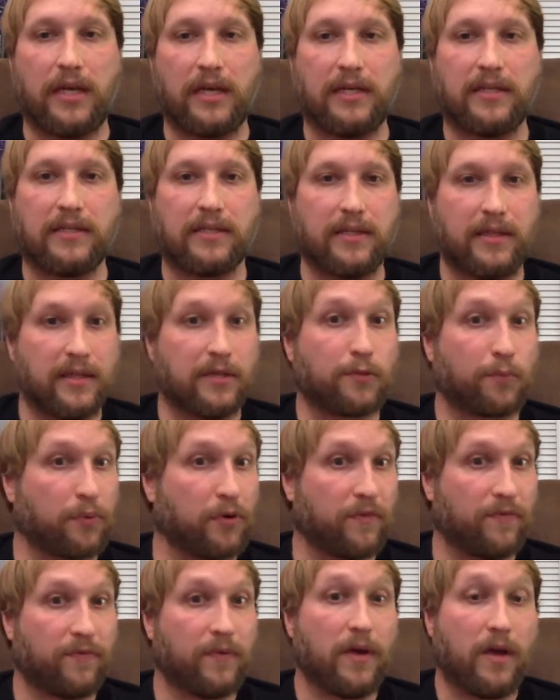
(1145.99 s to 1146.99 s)
is this
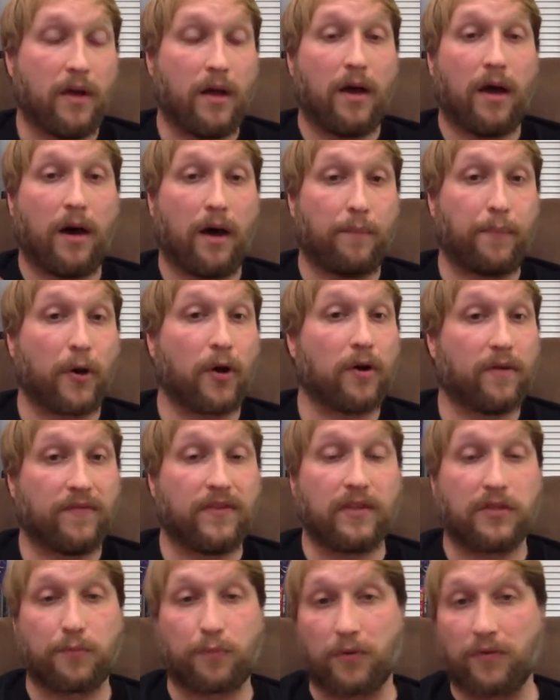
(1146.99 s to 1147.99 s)
part of
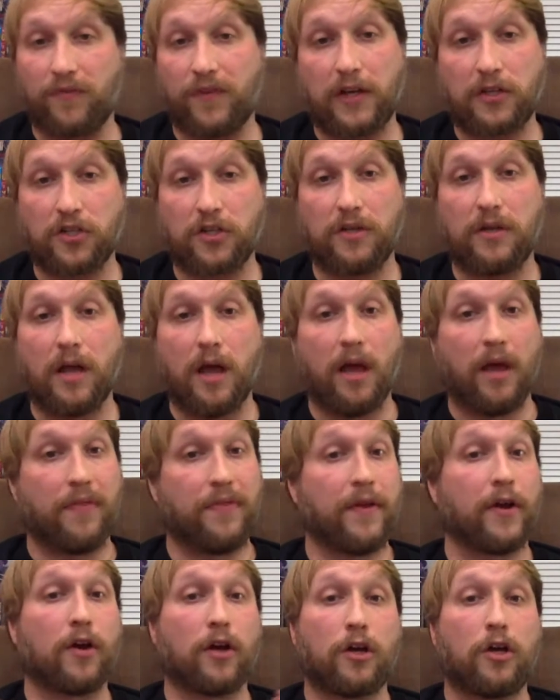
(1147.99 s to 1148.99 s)
this profession,
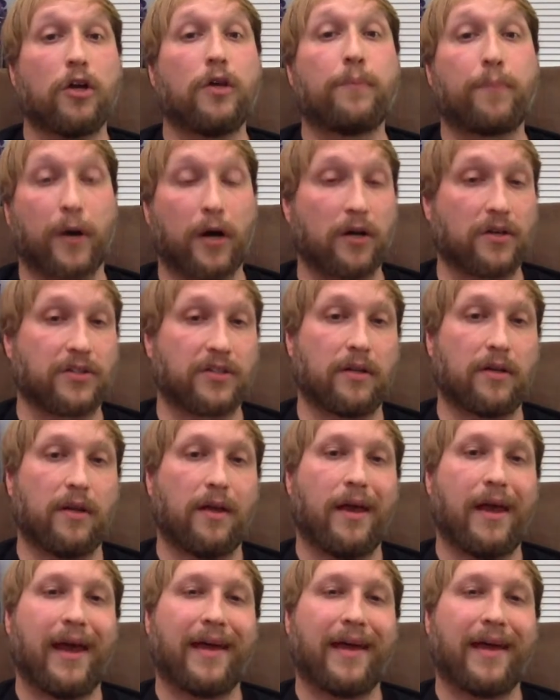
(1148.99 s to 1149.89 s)
they're a good person.